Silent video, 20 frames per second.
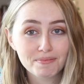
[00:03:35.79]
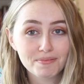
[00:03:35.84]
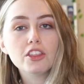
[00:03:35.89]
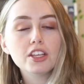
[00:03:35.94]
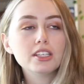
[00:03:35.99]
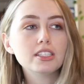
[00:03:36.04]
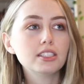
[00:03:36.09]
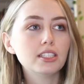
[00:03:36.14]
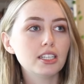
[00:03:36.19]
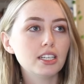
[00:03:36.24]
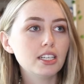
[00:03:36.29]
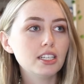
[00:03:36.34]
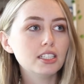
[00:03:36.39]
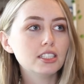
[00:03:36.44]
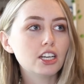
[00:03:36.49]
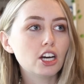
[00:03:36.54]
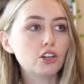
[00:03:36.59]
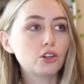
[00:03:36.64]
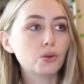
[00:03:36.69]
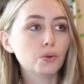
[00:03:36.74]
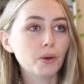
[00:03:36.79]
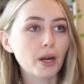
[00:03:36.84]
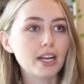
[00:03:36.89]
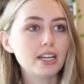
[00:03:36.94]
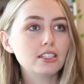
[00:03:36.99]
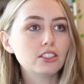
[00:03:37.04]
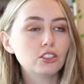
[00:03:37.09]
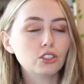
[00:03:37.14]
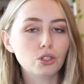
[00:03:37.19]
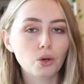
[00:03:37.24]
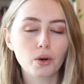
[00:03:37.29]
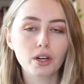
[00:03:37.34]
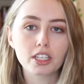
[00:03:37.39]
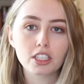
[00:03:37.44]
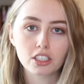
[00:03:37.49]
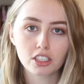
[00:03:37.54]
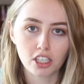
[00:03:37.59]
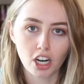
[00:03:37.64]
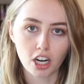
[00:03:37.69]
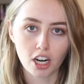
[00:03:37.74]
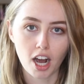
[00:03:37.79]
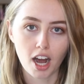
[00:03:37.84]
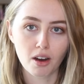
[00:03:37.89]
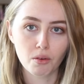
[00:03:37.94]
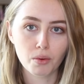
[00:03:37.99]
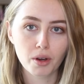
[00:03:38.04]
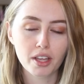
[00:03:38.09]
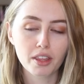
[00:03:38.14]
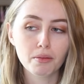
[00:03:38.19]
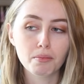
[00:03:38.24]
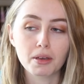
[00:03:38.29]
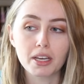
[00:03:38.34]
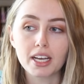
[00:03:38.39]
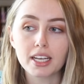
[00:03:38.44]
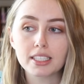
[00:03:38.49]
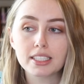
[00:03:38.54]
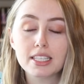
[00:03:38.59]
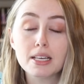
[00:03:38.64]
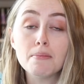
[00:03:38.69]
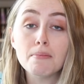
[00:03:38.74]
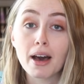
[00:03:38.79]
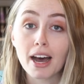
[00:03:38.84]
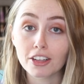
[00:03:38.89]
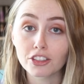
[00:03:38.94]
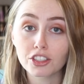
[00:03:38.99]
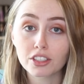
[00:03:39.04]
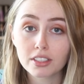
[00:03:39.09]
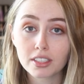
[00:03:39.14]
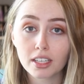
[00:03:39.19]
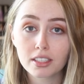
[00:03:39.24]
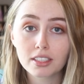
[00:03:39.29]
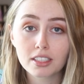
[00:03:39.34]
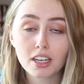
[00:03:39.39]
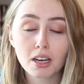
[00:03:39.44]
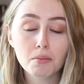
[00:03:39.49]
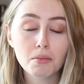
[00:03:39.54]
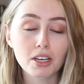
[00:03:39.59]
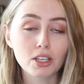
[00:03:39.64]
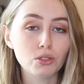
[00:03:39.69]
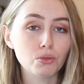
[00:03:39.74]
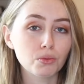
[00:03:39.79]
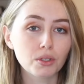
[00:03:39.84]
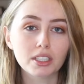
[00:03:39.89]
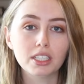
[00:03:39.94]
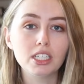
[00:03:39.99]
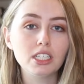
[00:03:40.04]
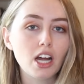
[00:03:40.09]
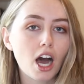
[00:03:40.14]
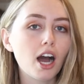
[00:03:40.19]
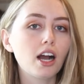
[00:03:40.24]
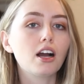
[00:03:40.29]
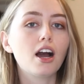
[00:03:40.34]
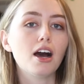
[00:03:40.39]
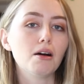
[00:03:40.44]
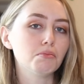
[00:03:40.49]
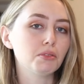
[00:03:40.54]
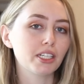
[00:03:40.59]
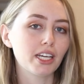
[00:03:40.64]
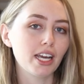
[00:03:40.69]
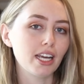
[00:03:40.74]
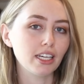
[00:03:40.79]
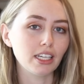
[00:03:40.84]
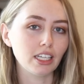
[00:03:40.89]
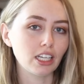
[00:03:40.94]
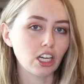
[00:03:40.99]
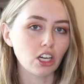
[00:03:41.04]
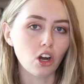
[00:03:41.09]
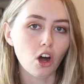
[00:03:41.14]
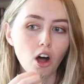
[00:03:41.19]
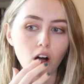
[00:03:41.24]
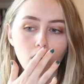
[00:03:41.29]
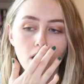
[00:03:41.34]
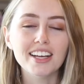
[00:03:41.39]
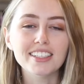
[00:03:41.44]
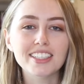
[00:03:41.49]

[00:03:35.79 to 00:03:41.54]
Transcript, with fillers: This is a great story to start out with because the magic system is really not complicated at all.